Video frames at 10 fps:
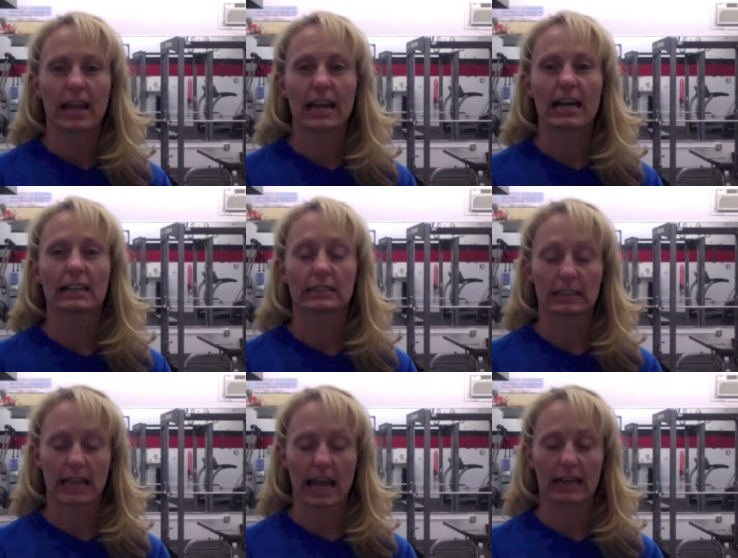And
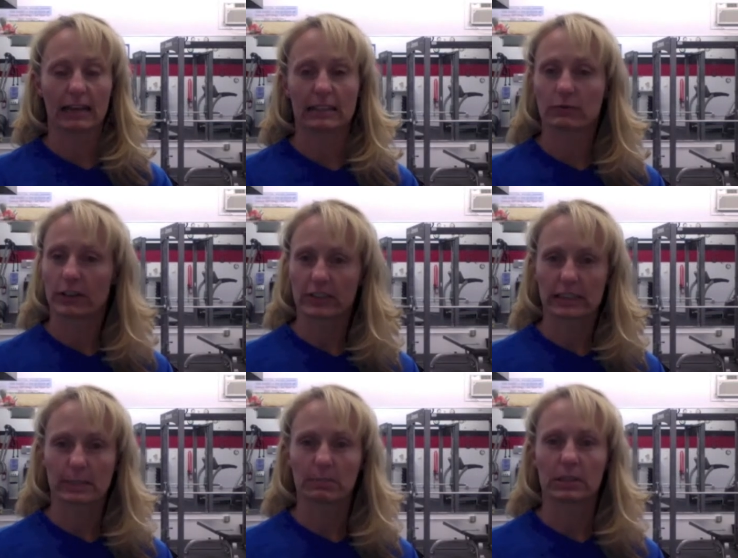today it's very
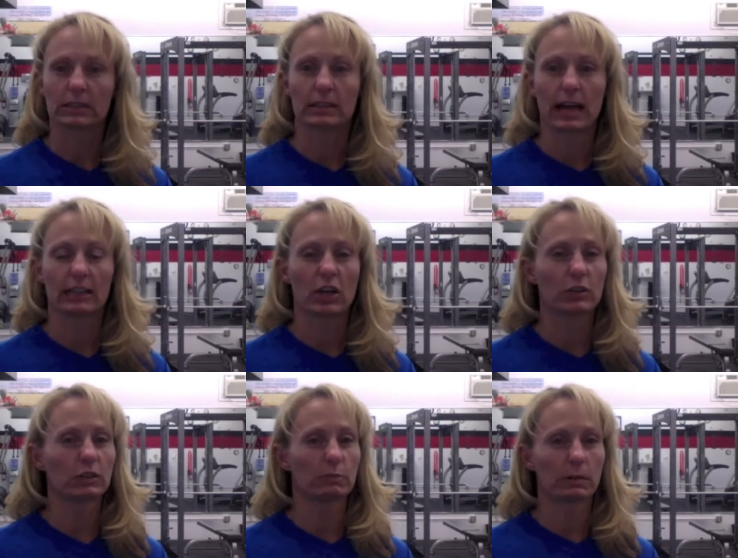simple. I know
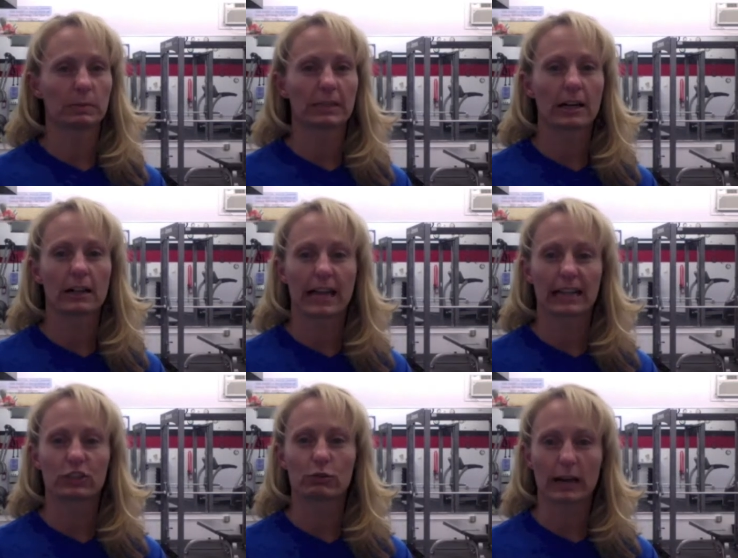you've probably all had
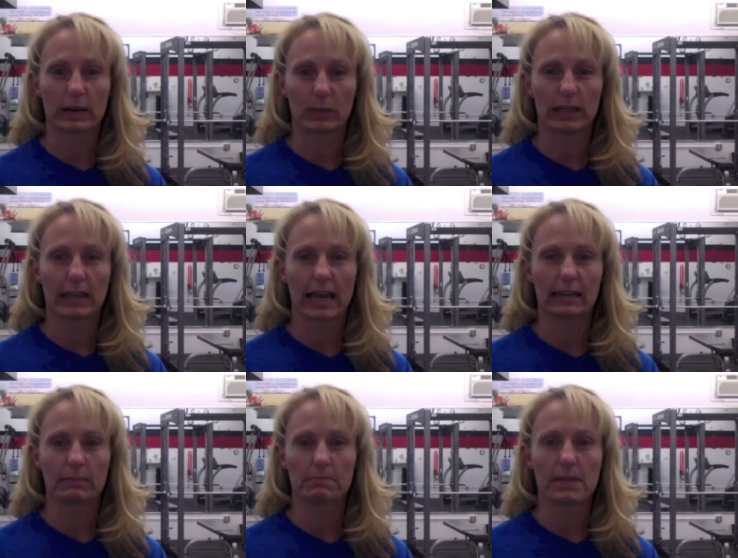a great
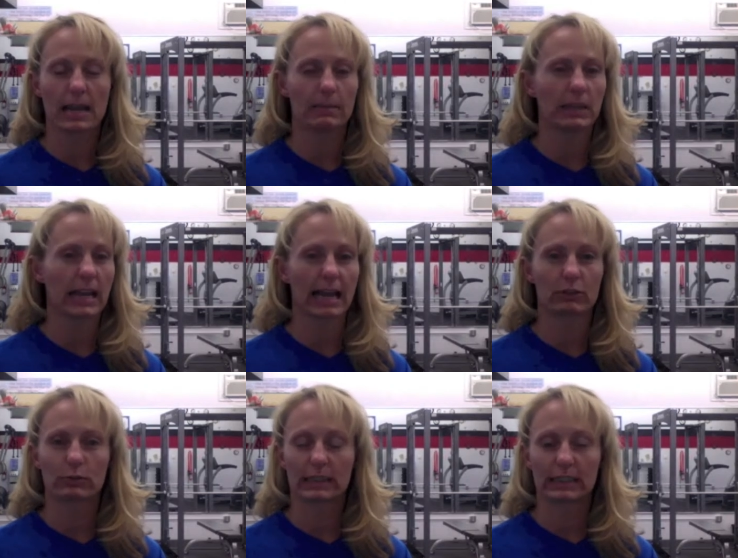weekend, maybe had
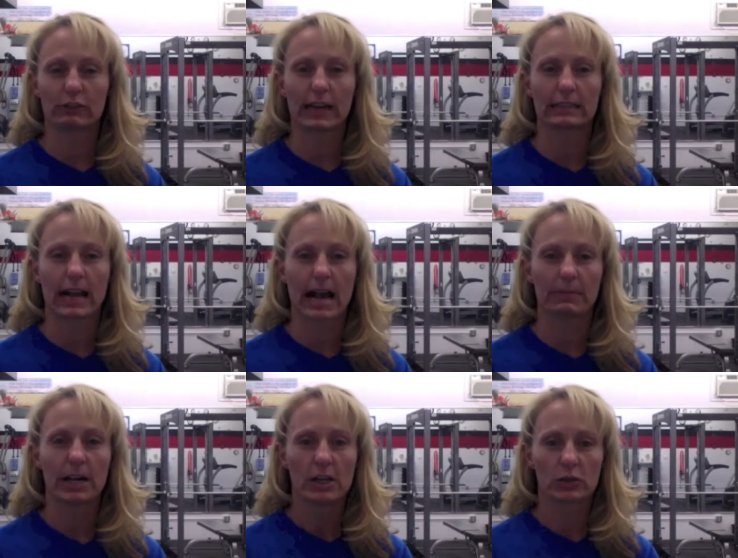a really great time.
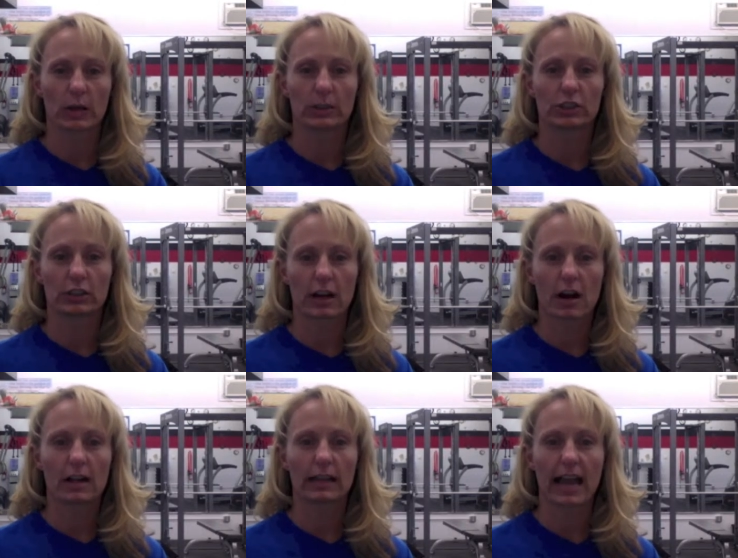So I want you to
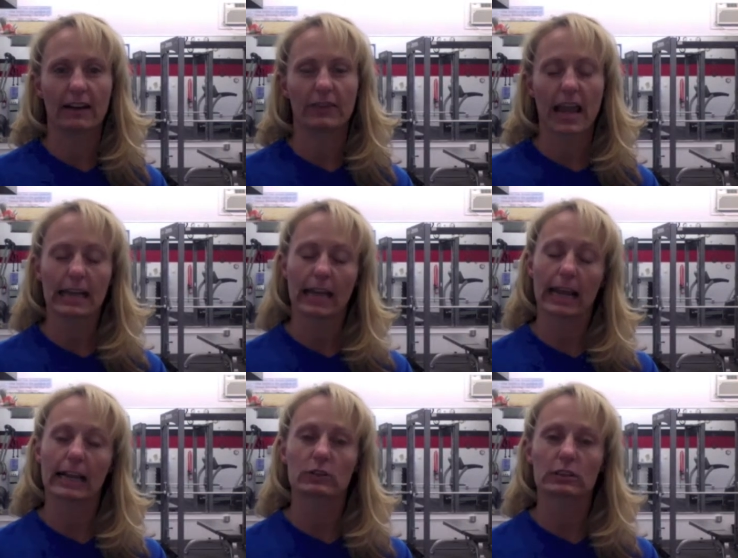all have eight
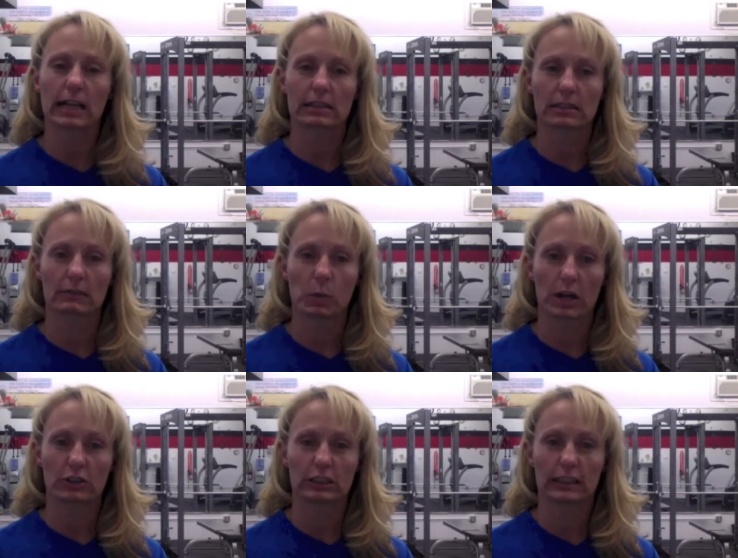eight ounce glasses of
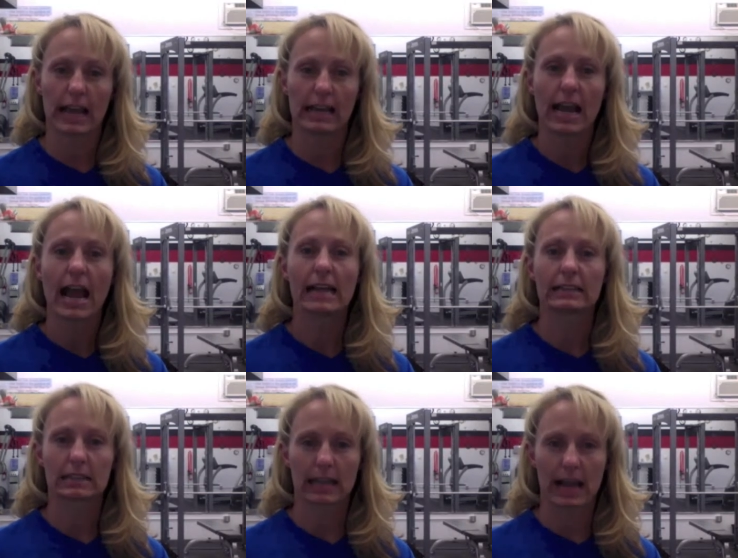water today and
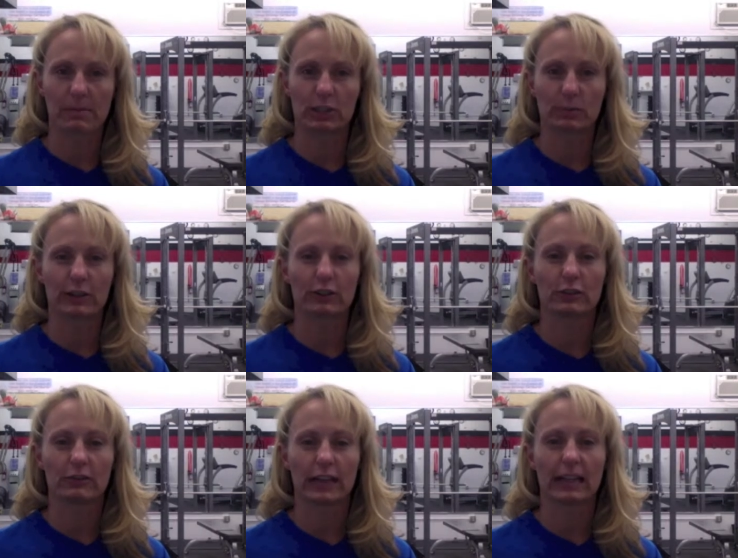see how much better you
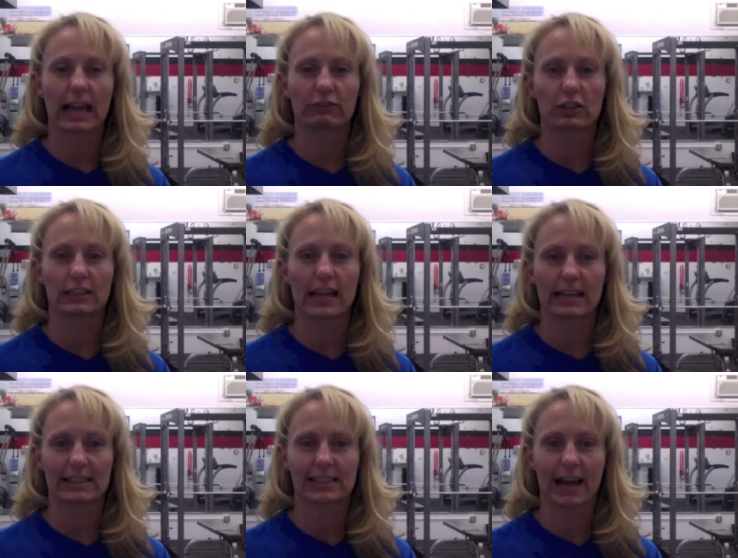feel after the day
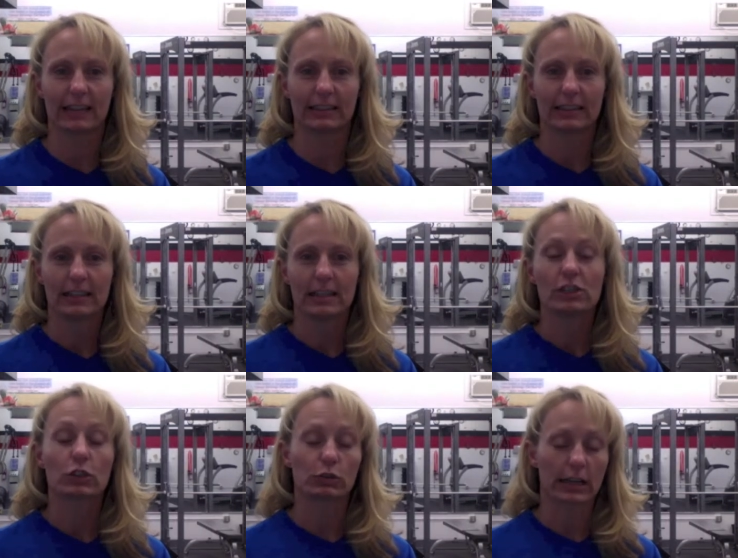is done.
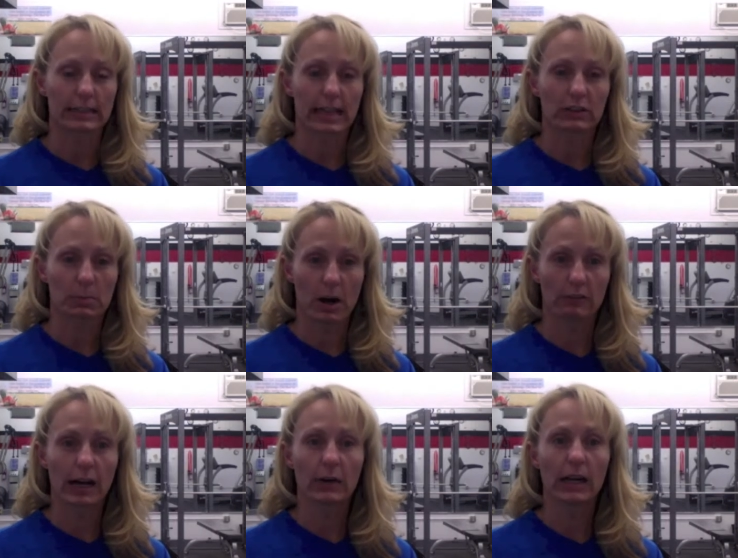So check us out
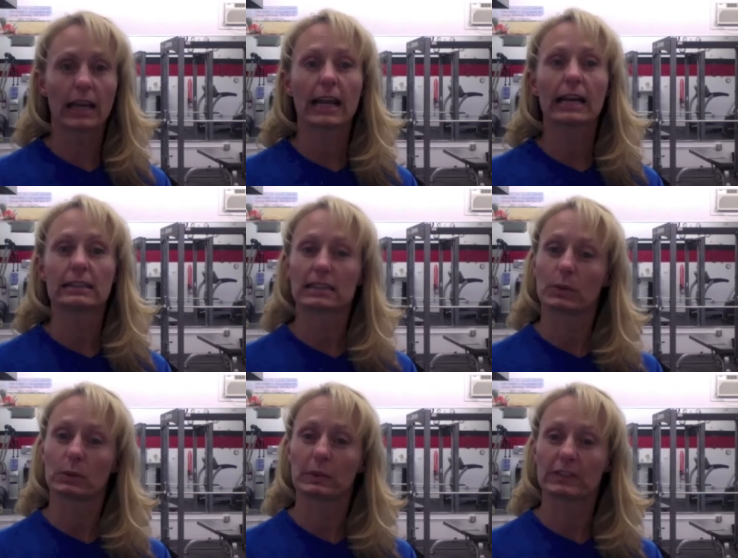tomorrow and see
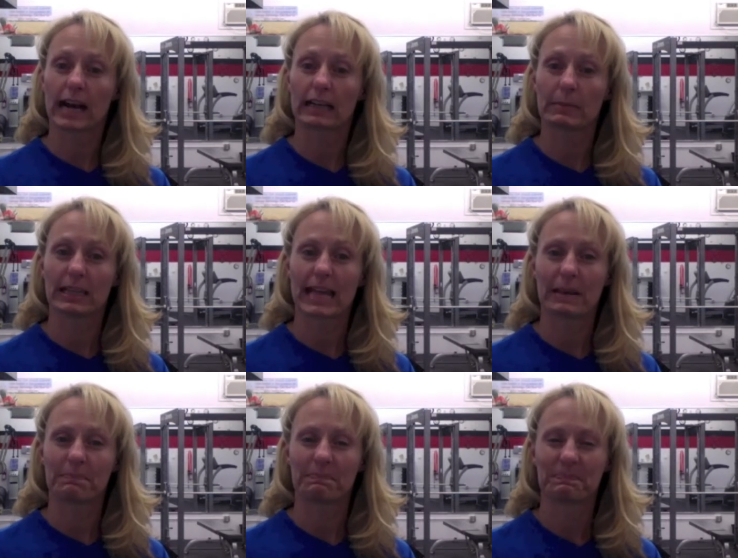what we've got coming then.